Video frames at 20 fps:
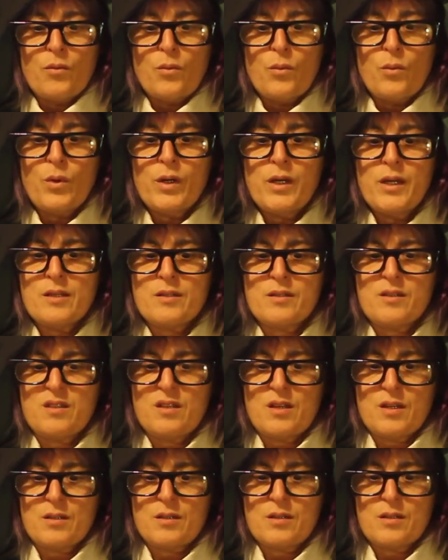What is
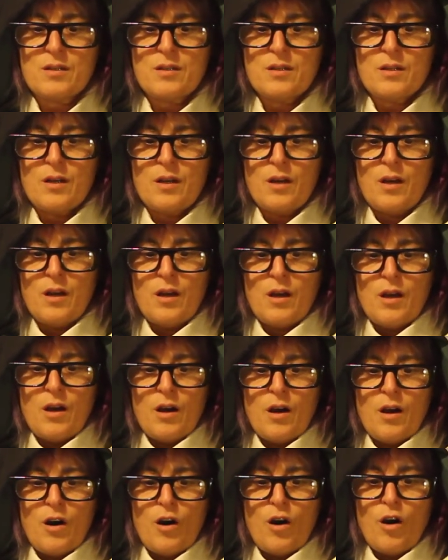this?
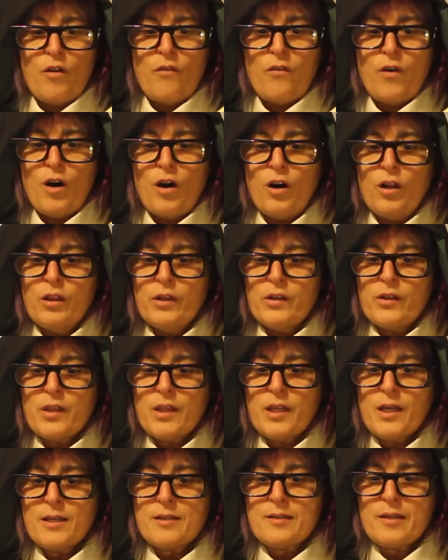Of all the
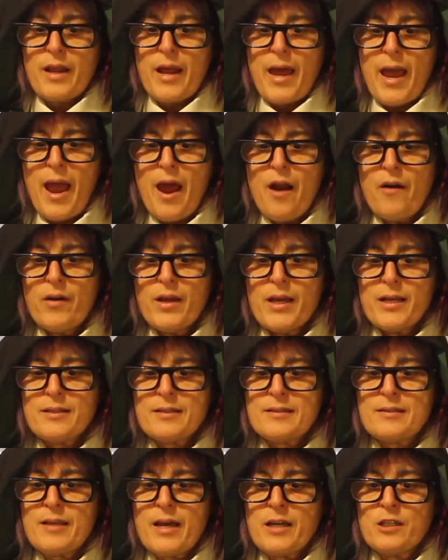things that Harry had
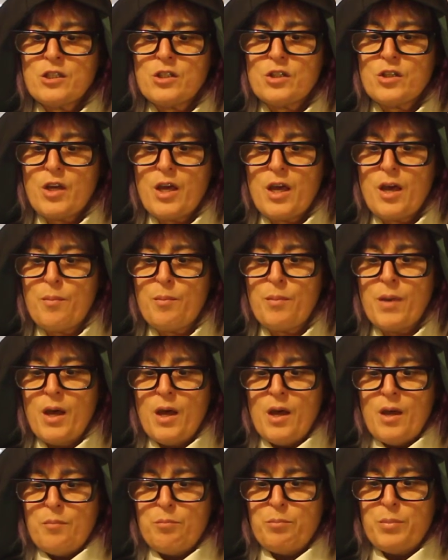said to him,
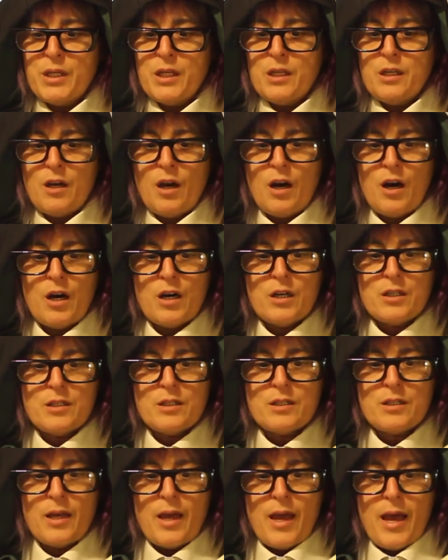
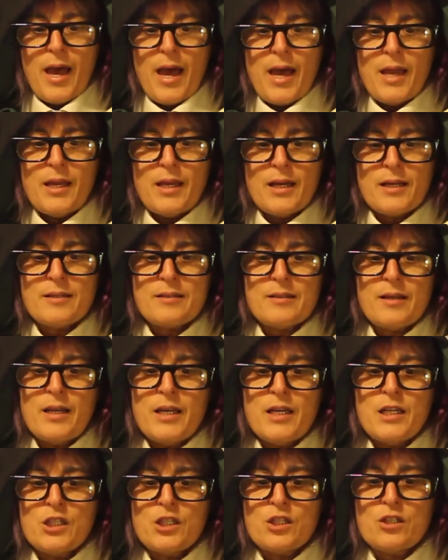beyond any
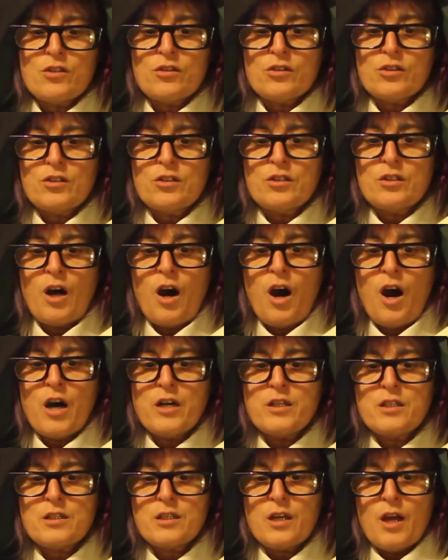exhalation or
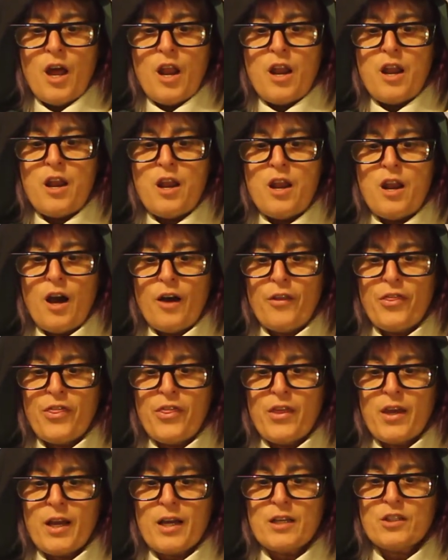taunt,
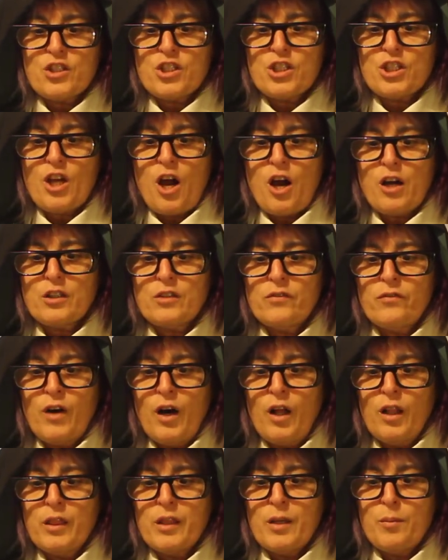nothing has shocked
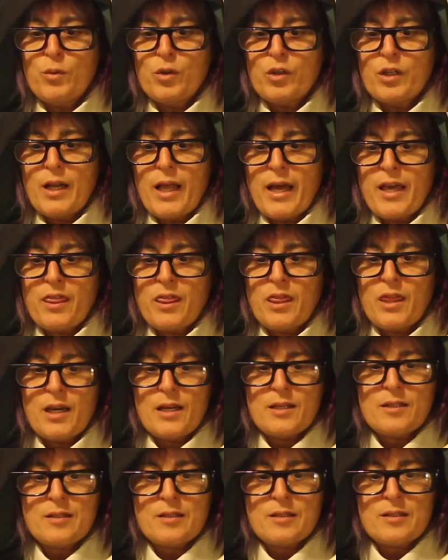Voldemort like
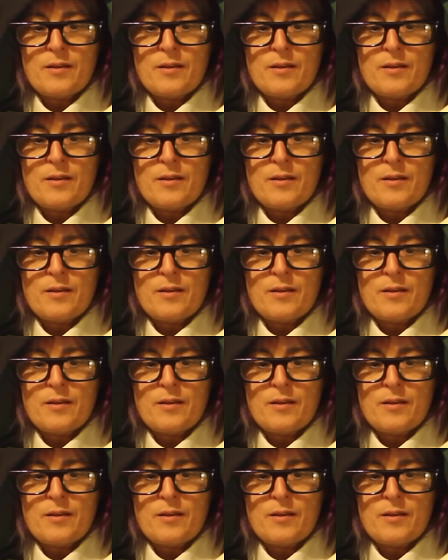this.